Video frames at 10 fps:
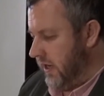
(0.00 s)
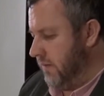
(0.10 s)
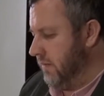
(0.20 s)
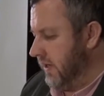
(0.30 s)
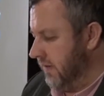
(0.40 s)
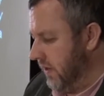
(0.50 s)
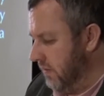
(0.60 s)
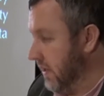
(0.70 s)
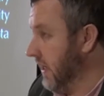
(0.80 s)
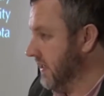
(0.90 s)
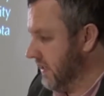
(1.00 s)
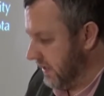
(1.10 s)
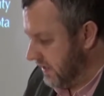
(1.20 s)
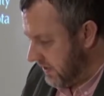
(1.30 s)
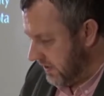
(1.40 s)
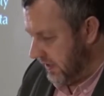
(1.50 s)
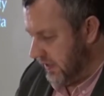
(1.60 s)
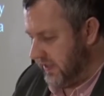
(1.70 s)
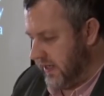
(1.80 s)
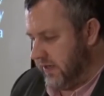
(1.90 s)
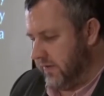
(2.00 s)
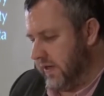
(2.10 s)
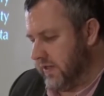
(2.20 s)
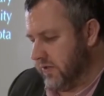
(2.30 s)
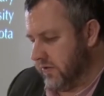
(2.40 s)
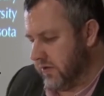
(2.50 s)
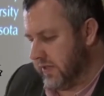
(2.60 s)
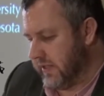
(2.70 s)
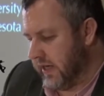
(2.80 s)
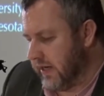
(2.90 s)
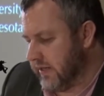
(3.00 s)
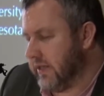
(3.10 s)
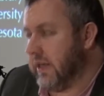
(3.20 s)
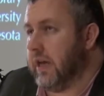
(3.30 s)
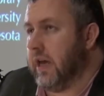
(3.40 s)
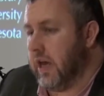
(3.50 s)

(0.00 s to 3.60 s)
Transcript: and medieval monastic studies and of Eastern Christianity,